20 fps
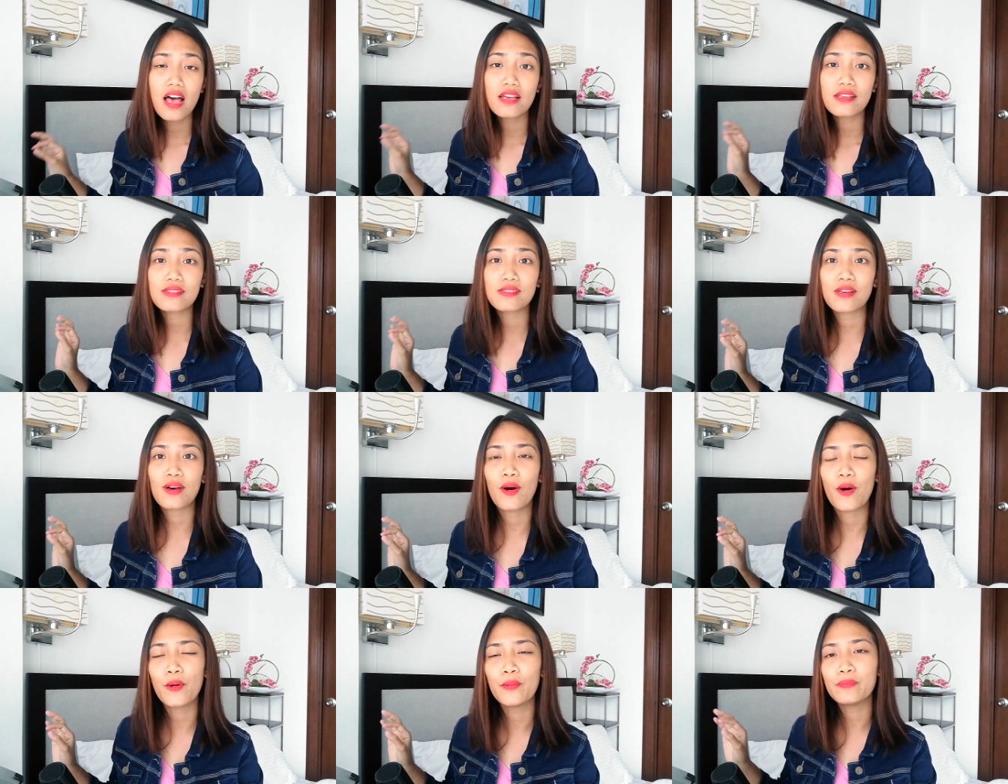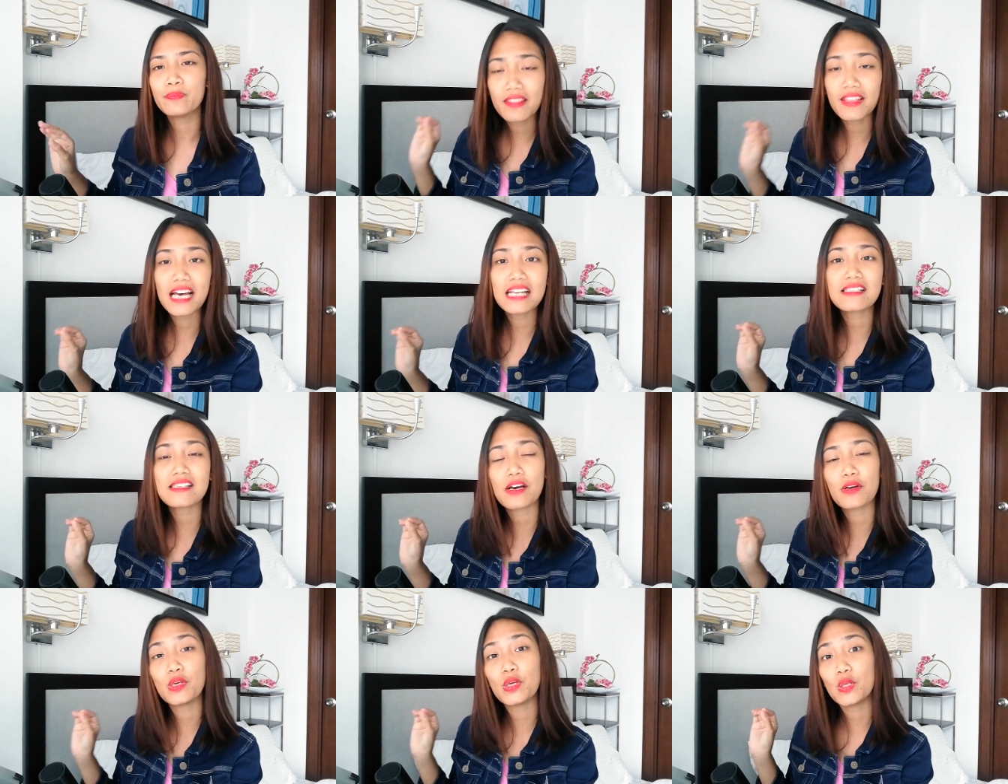So
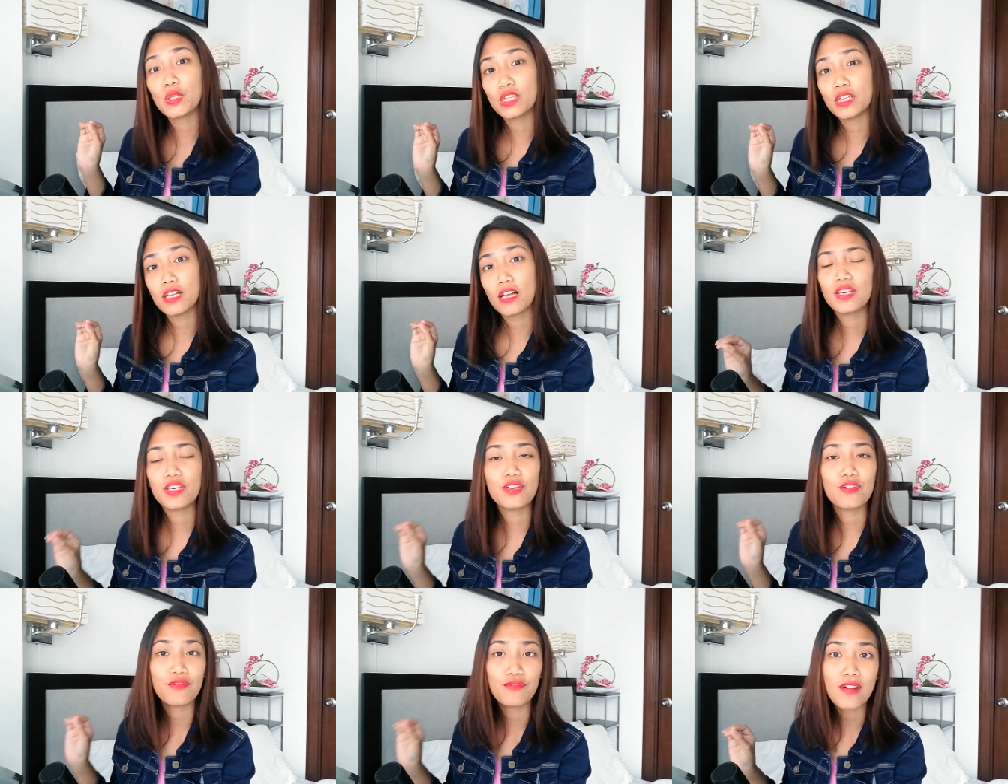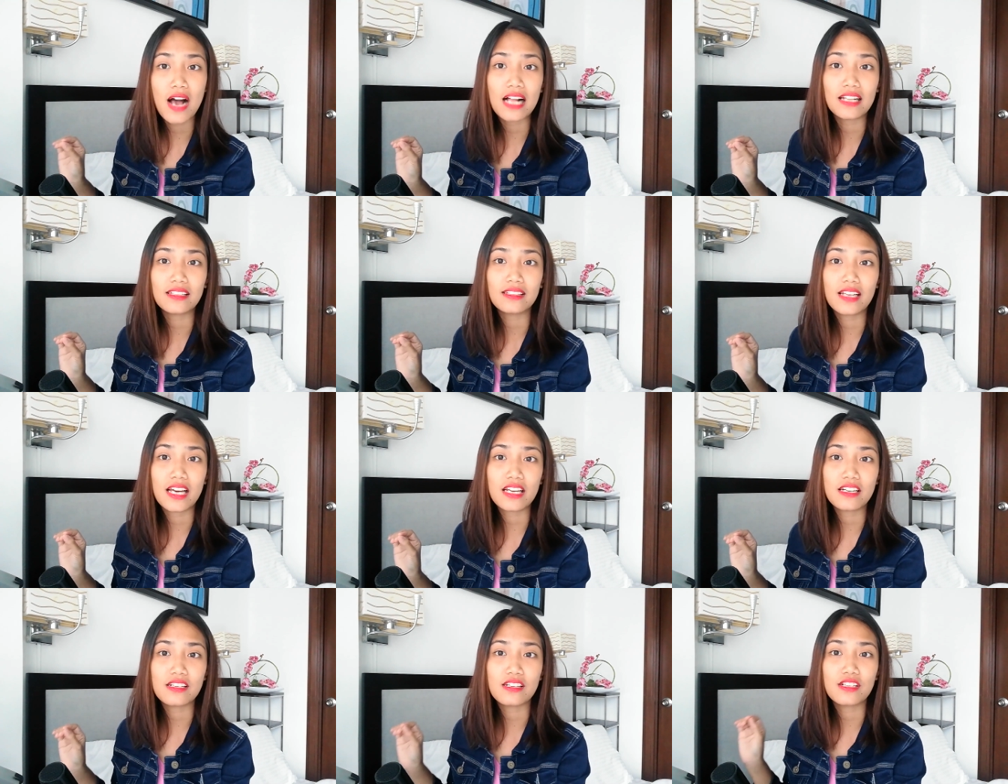that's how you
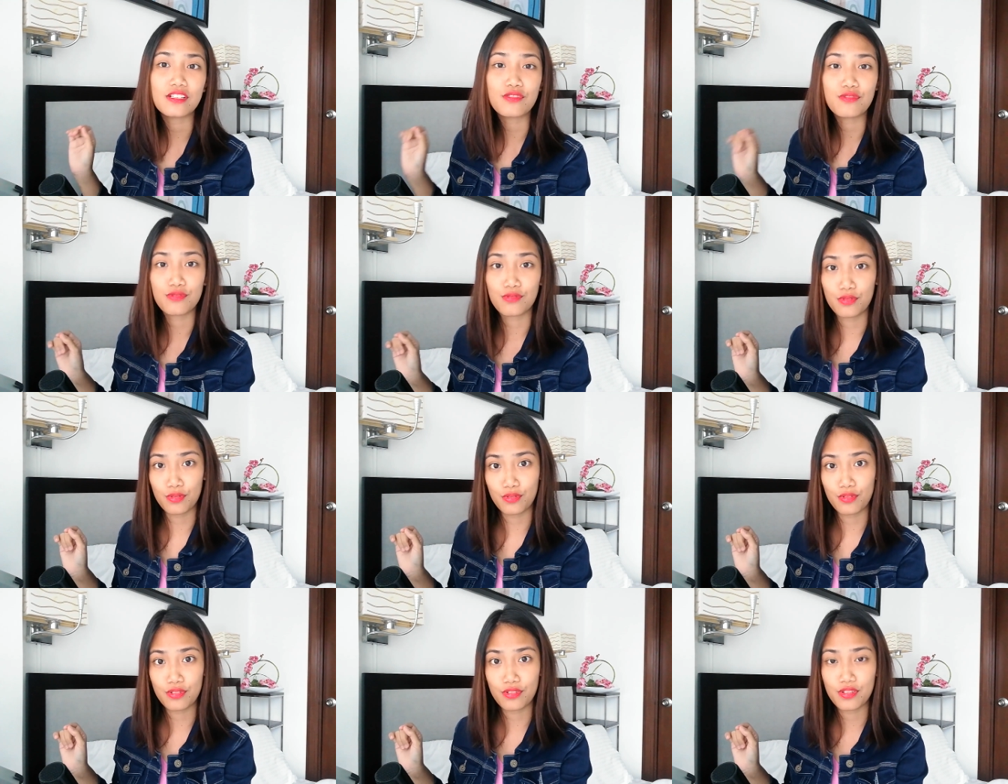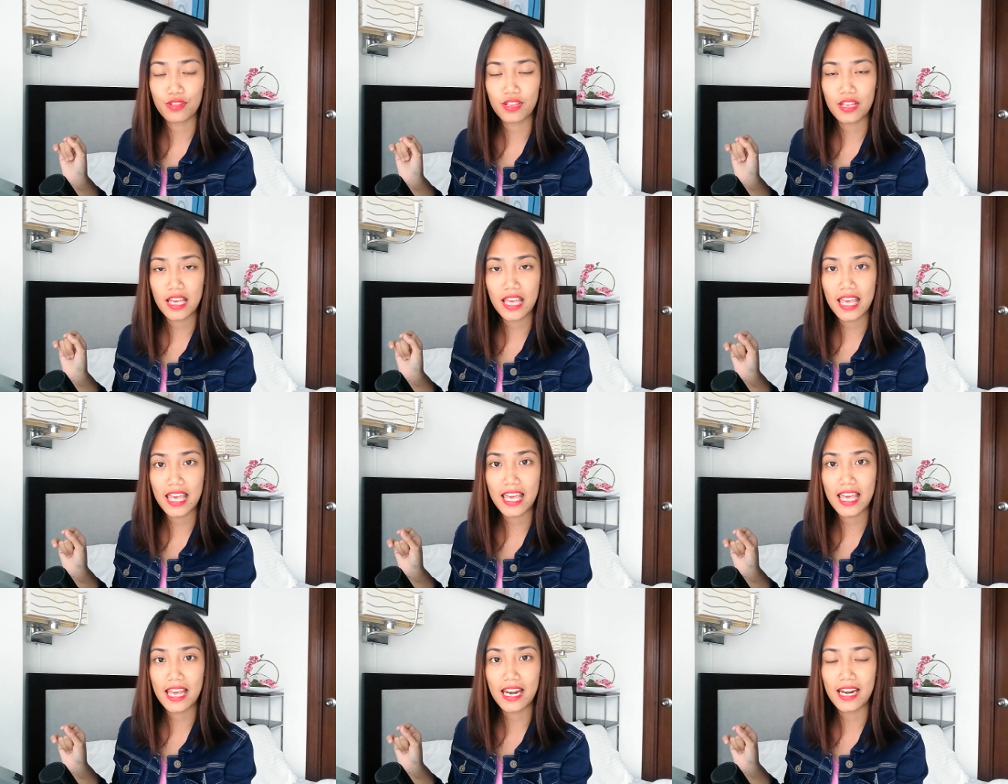validate the truth
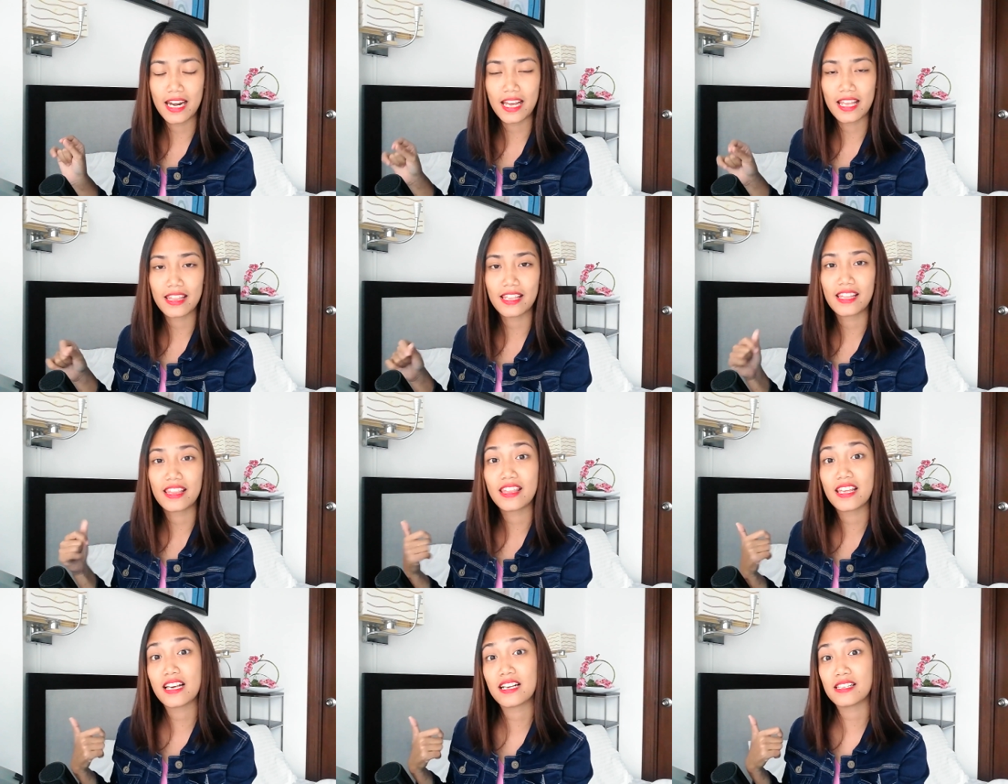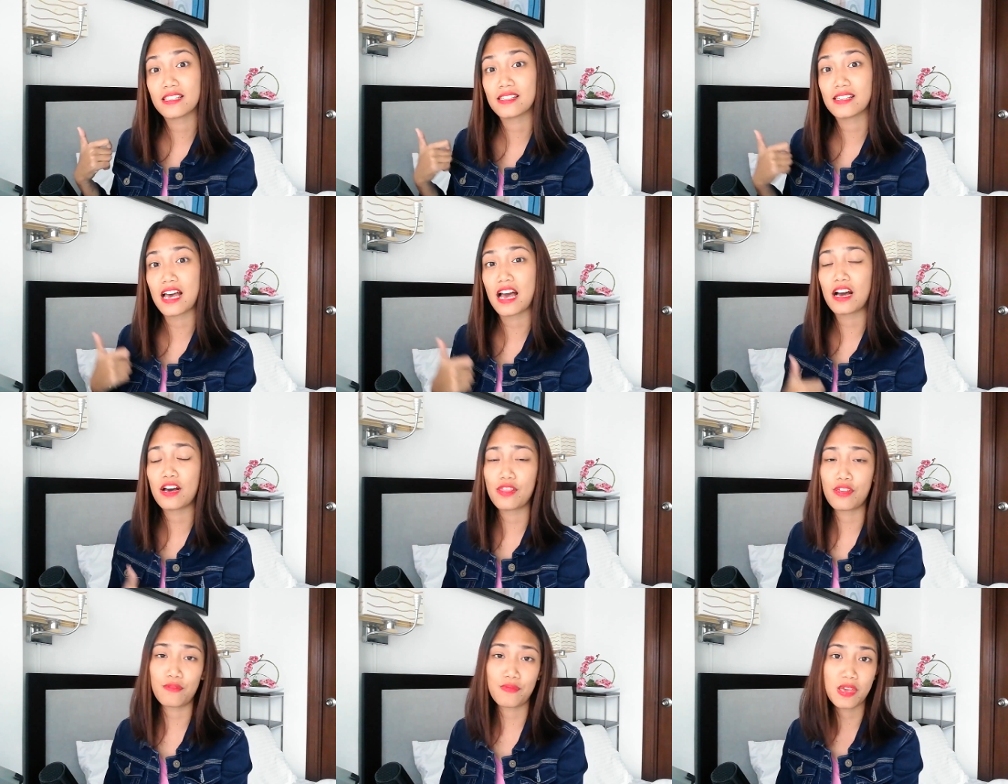in the things
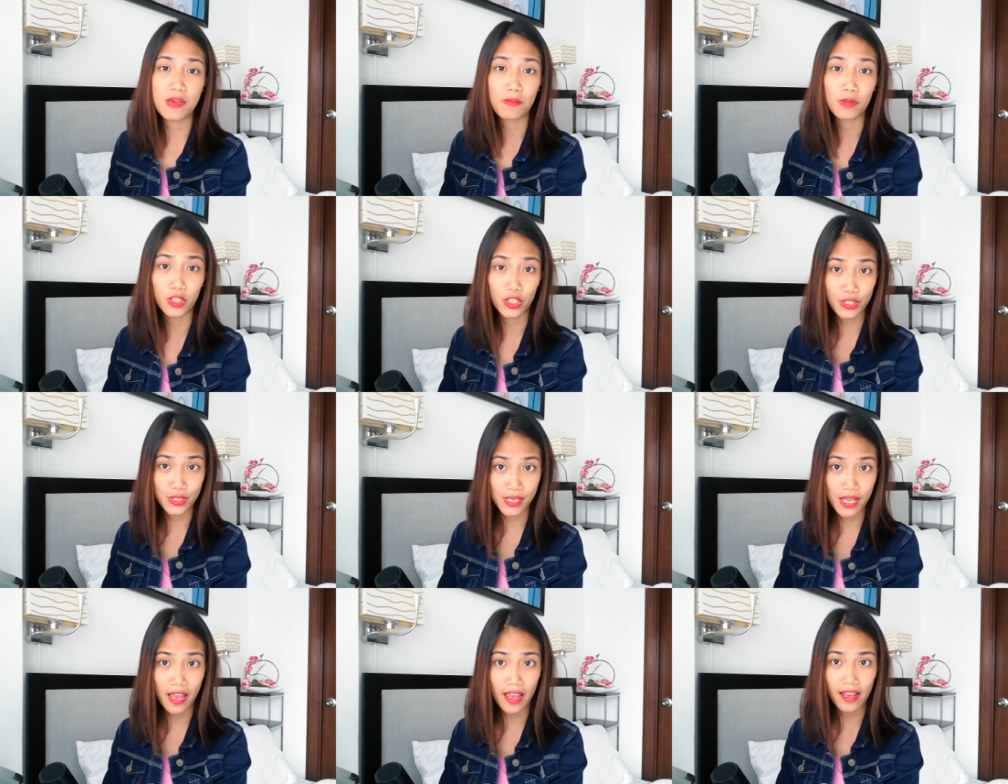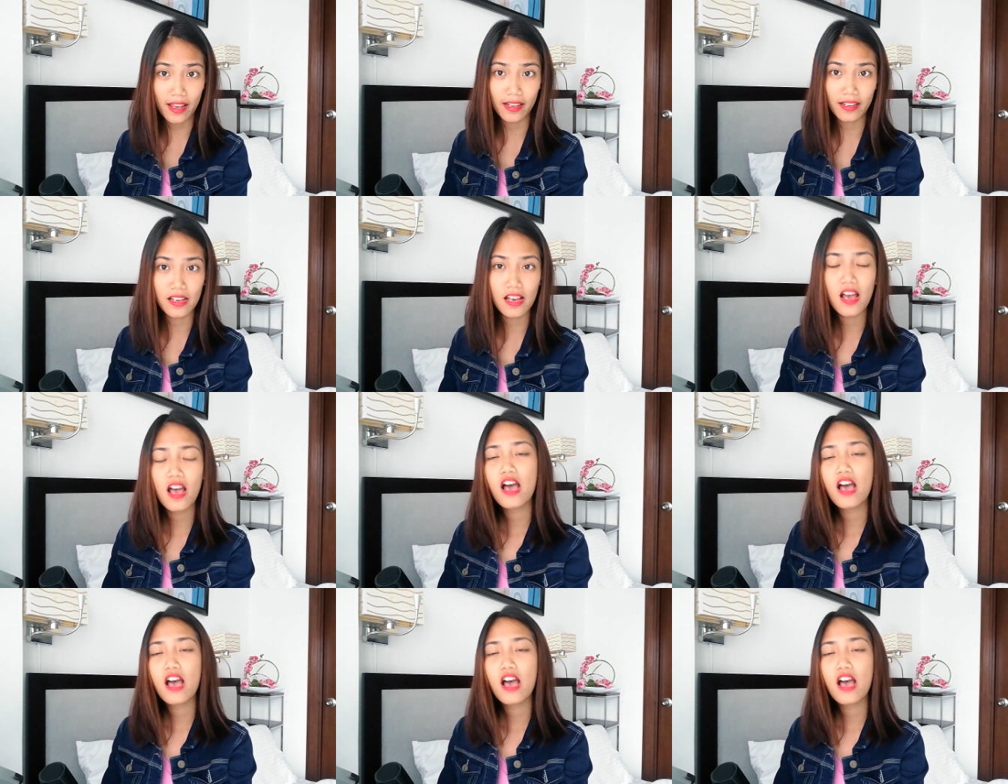that other people are saying.